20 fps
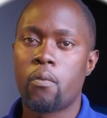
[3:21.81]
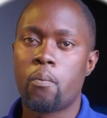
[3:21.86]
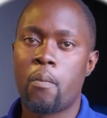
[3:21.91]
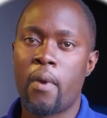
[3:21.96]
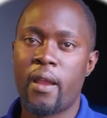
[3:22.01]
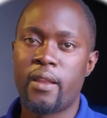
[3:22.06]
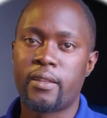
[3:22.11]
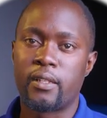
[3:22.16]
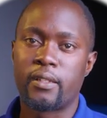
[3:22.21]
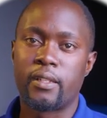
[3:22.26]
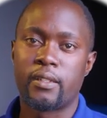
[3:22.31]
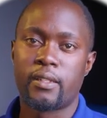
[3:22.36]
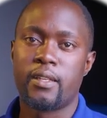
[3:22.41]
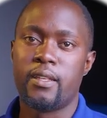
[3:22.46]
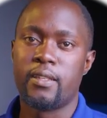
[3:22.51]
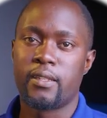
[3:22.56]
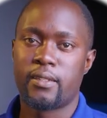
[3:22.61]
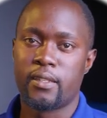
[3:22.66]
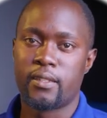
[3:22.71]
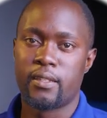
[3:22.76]
my target
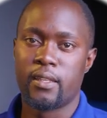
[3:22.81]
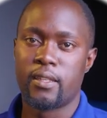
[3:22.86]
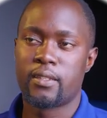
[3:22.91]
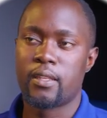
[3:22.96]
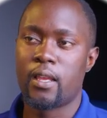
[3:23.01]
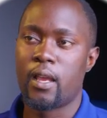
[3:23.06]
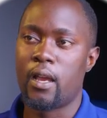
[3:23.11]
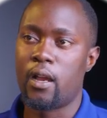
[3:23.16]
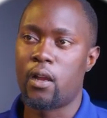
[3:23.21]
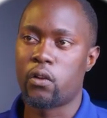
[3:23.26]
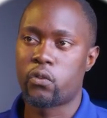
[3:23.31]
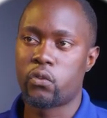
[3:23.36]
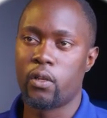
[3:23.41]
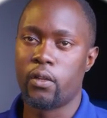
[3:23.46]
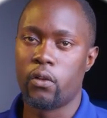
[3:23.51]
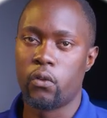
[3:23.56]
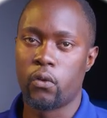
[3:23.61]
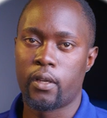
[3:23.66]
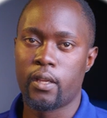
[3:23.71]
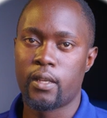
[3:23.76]
instances are actually
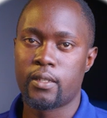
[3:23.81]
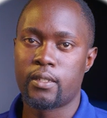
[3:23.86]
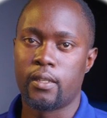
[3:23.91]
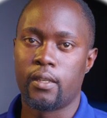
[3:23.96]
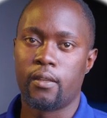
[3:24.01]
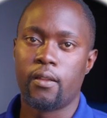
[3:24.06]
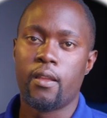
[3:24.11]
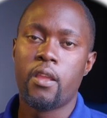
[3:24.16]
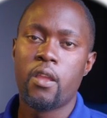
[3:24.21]
located.